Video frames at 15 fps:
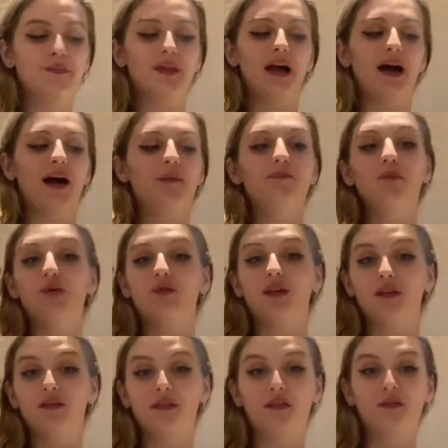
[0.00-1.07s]
and moved
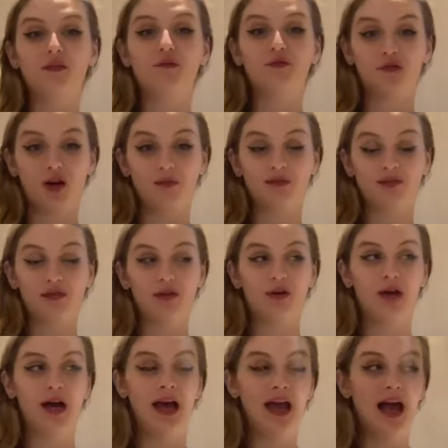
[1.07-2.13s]
down to London for drama school,